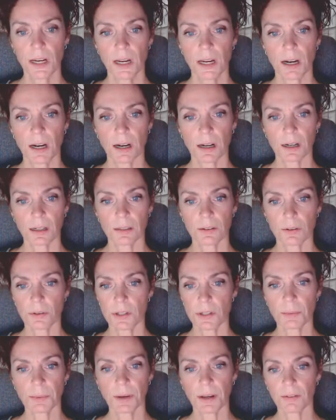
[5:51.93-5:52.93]
Uh, there was
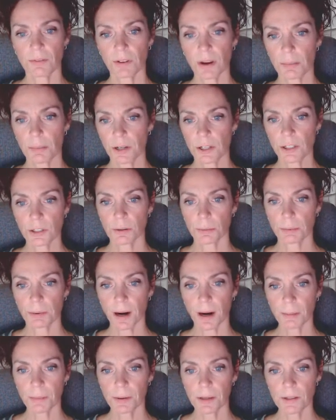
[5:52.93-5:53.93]
some kind of vibrational
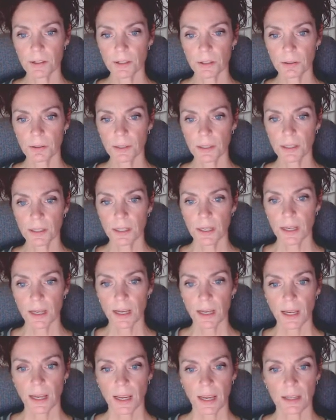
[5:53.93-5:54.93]
property to it
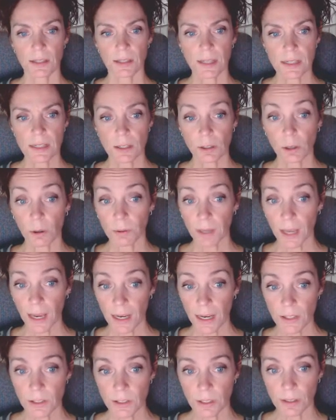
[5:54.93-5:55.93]
in this
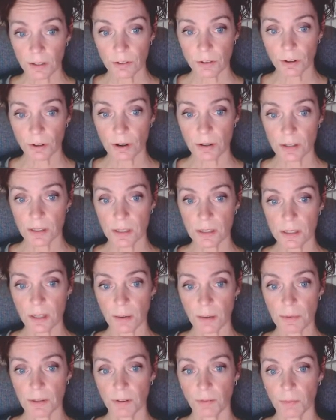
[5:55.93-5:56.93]
location that draws these
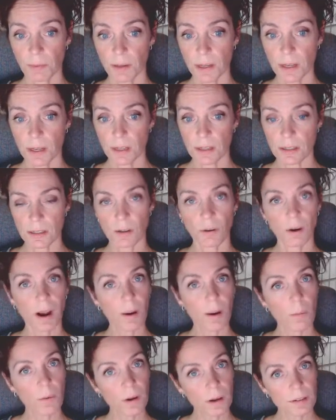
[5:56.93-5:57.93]
types of beings. So
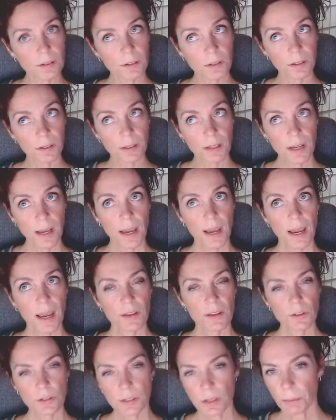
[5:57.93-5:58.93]
I wondered
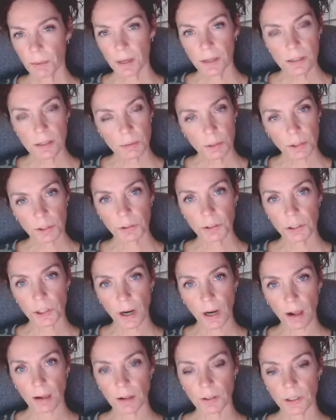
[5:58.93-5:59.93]
is there some kind of special
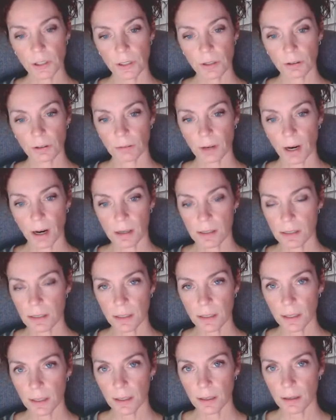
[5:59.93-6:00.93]
geology or rocks
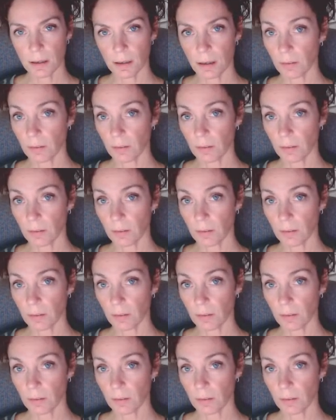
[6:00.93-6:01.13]
there?